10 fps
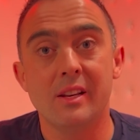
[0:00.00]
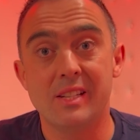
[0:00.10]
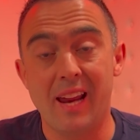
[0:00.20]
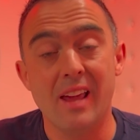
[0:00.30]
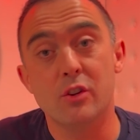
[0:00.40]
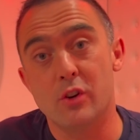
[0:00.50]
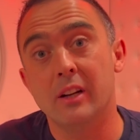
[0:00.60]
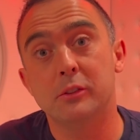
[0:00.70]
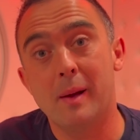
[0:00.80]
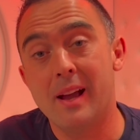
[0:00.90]
to get the
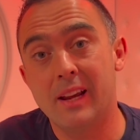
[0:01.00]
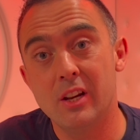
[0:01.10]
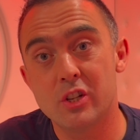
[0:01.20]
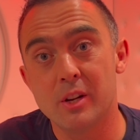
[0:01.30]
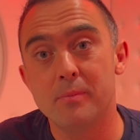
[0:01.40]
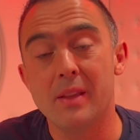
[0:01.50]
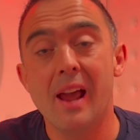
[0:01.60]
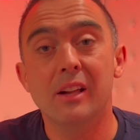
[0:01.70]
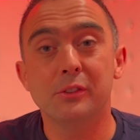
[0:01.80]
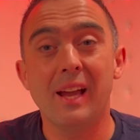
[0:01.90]
drinks package
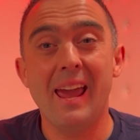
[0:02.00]
is